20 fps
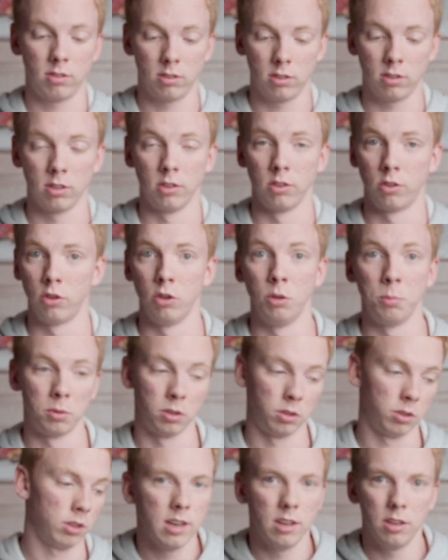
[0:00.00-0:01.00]

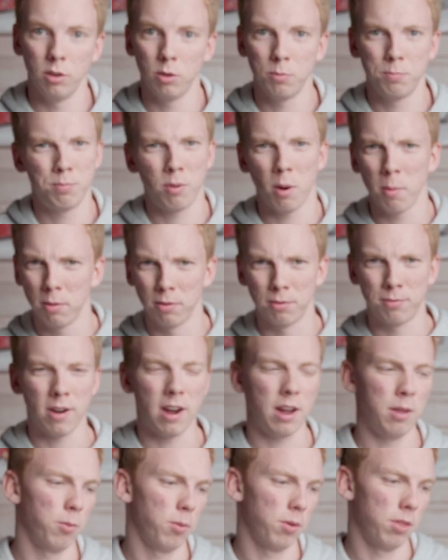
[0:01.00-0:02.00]
consumer, you're probably
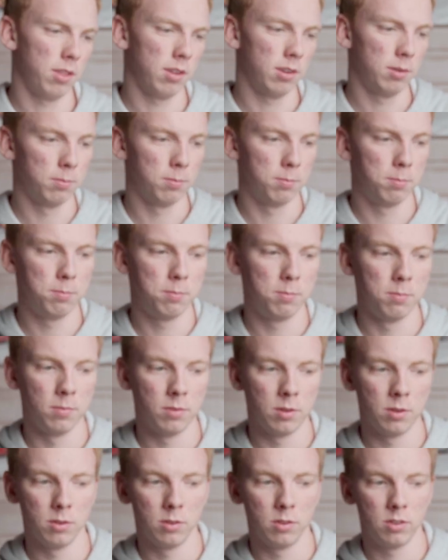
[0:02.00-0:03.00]
fine with a
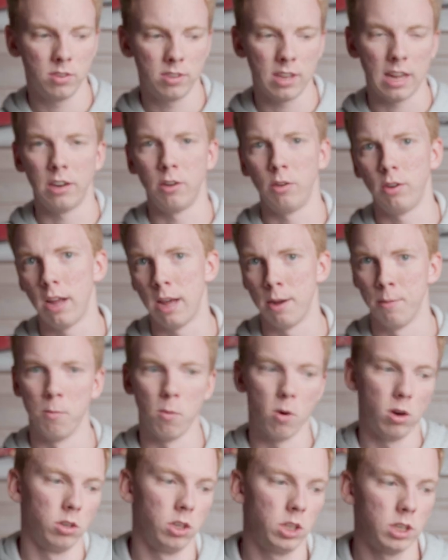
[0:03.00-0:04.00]
standard
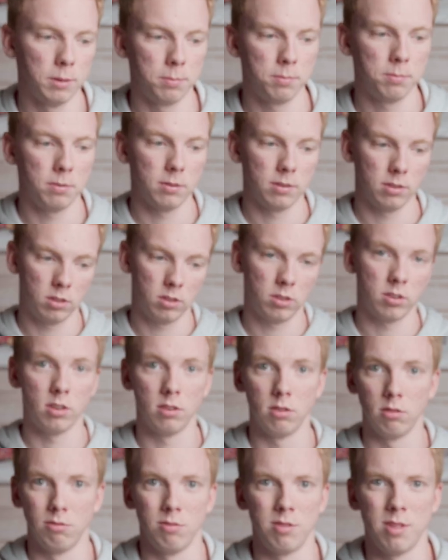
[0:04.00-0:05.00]
M1 chip,
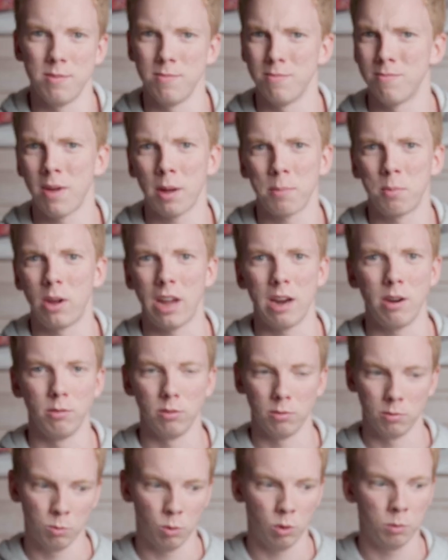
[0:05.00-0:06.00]
so the MacBook Air
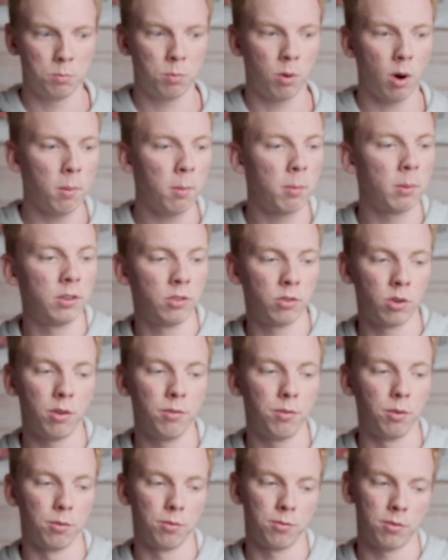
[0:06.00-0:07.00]
would probably
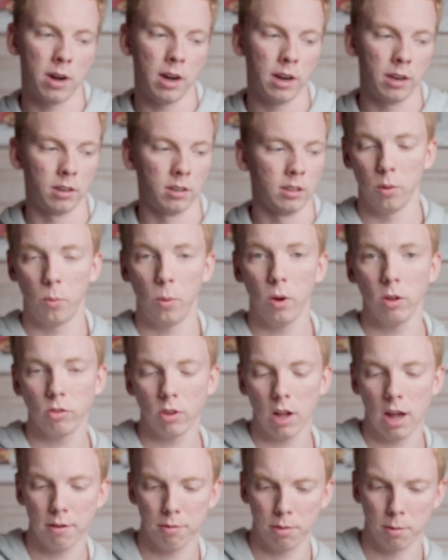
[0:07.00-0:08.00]
serve you fine. We also
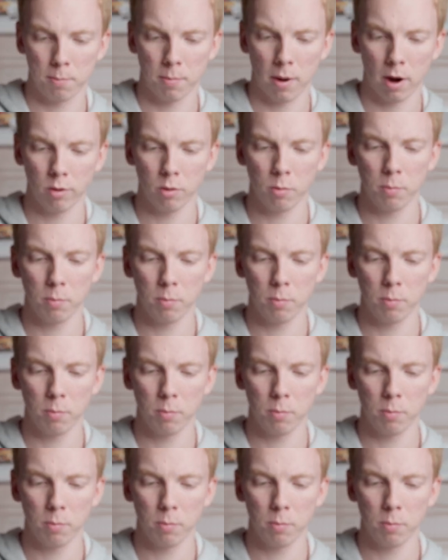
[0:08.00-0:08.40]
have the power